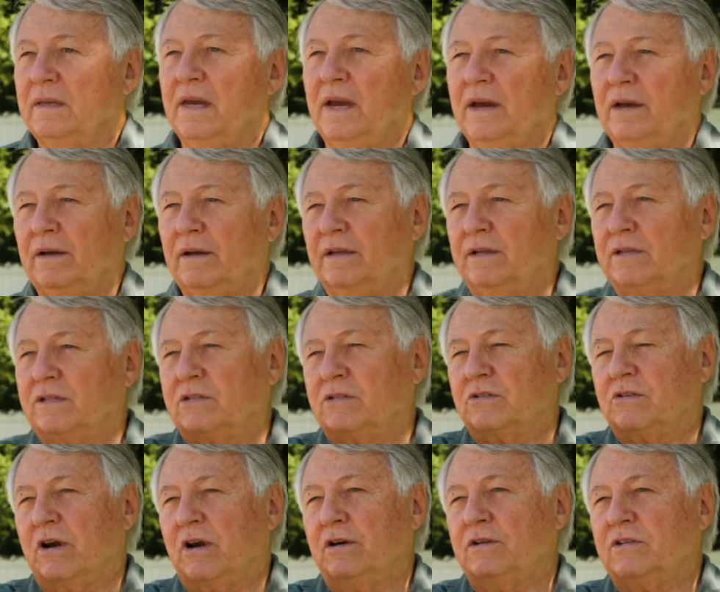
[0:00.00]
Yeah, it
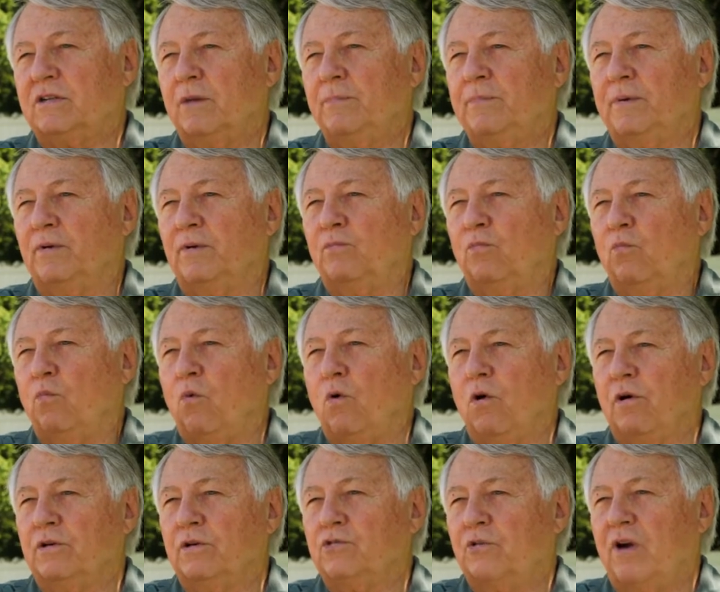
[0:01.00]
starts up at
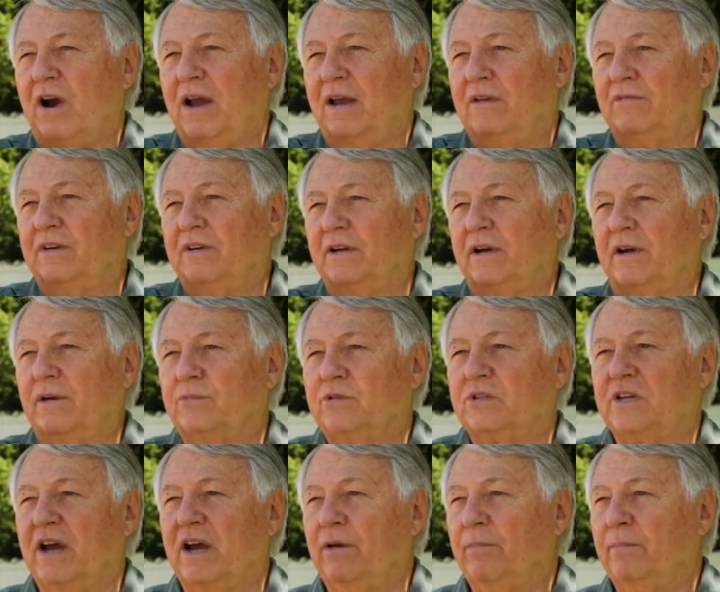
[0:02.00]
Warren Drive and
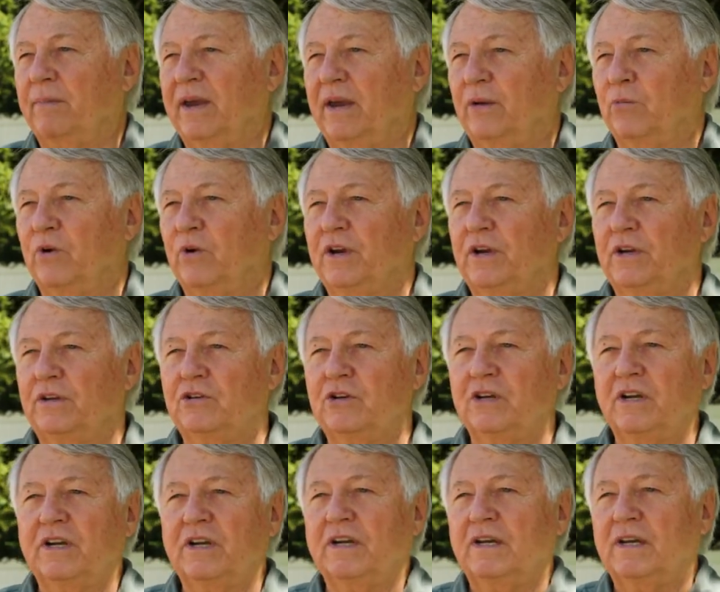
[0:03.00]
comes down Bay
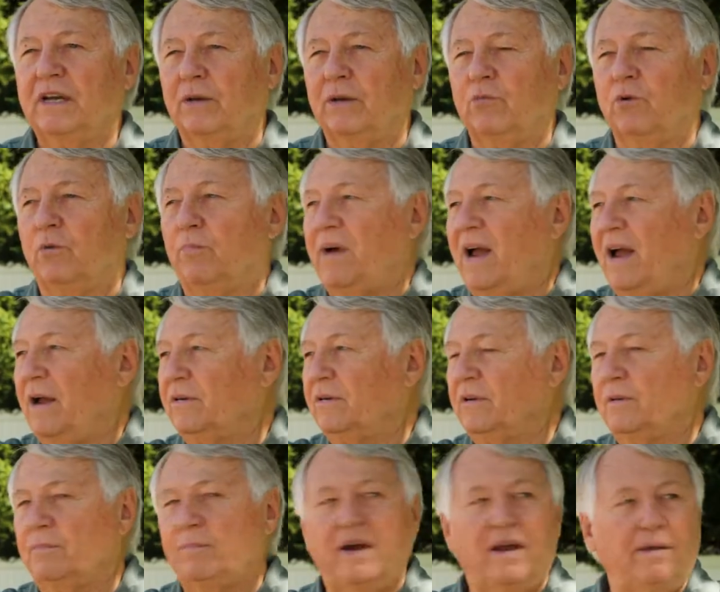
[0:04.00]
Ridge, and we're
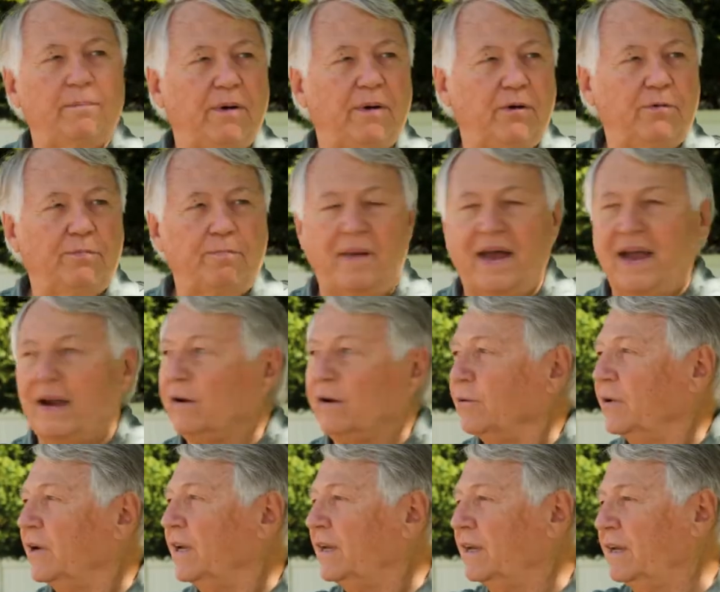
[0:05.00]
bounded by both Back
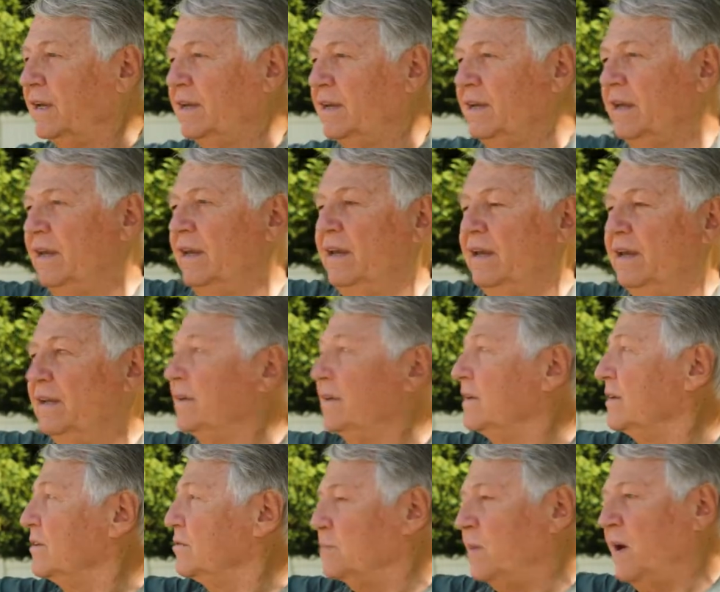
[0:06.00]
Creek
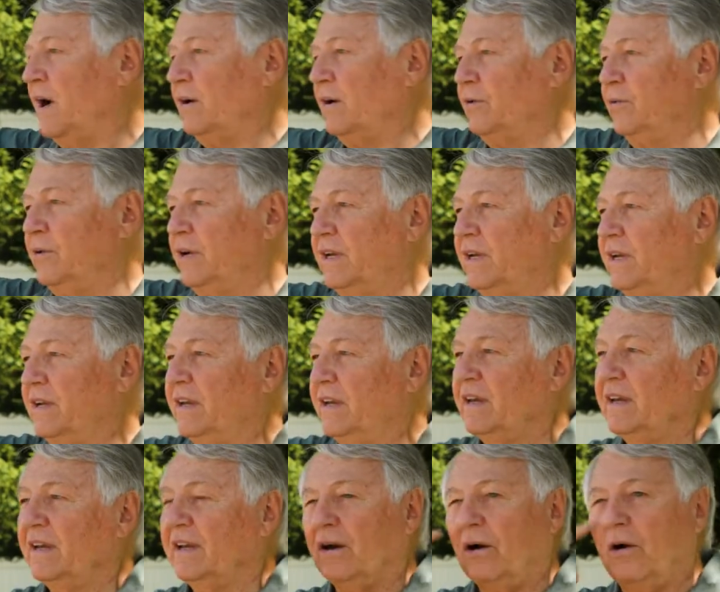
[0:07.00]
and Spa Creek,
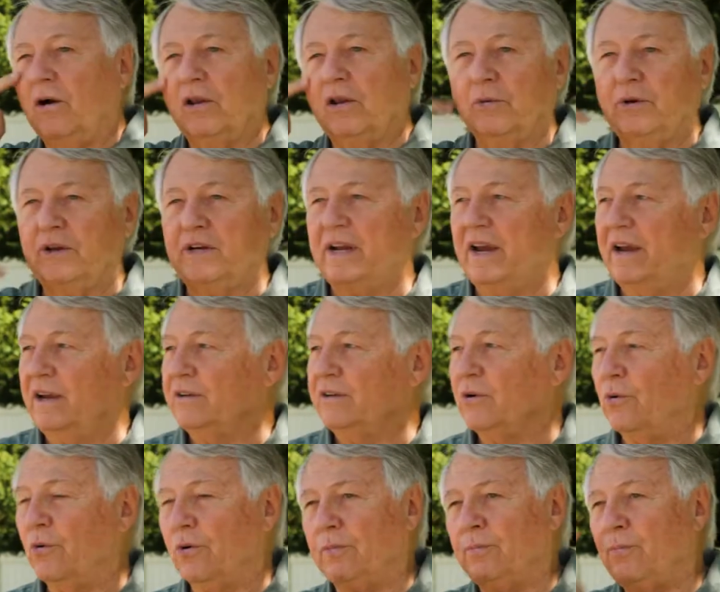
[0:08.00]
all the way down
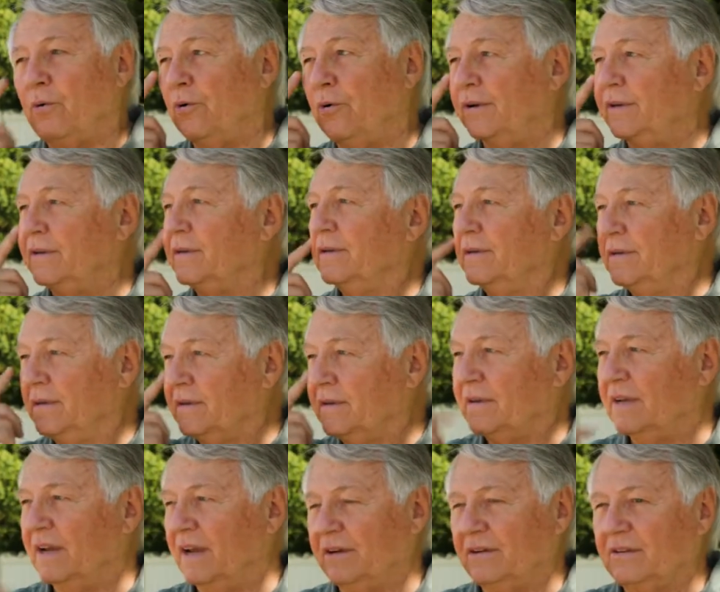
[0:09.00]
to Horn Point,
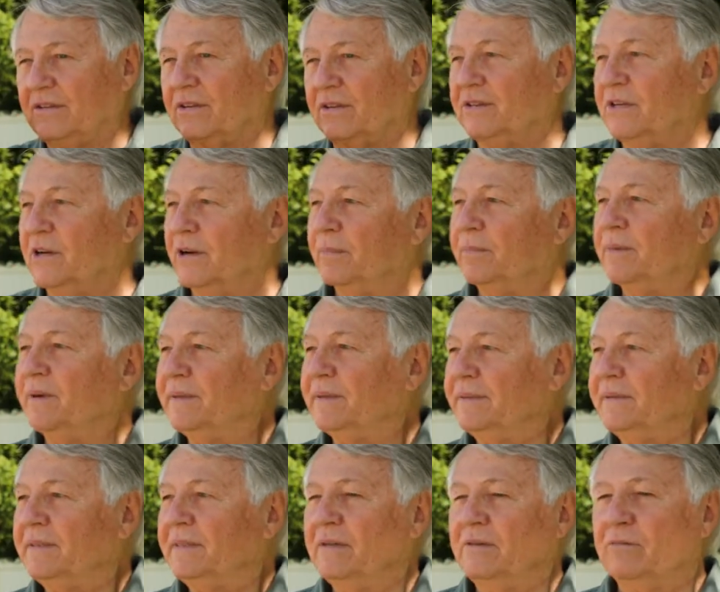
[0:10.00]
down at the tip,
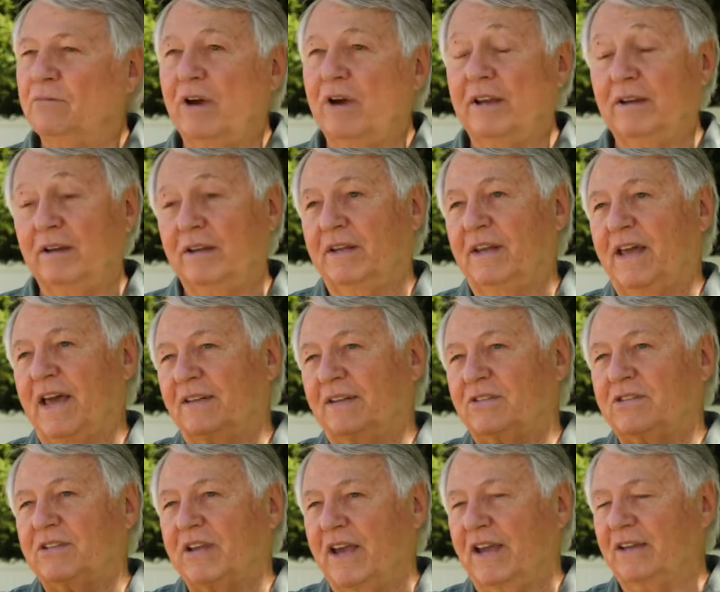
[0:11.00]
right? And
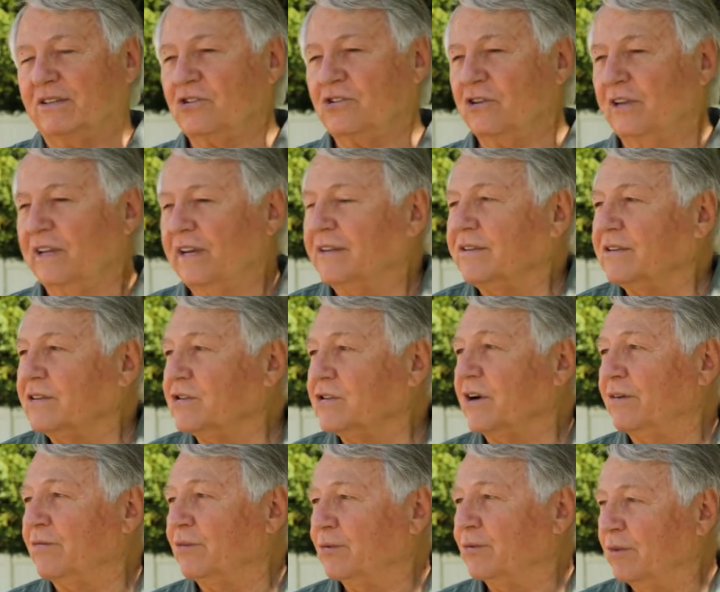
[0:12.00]
that's actually at the
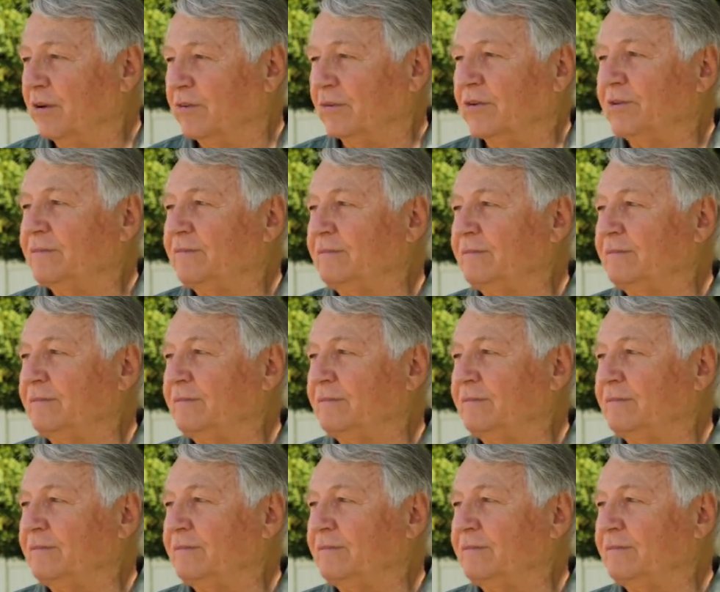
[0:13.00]
Severn River.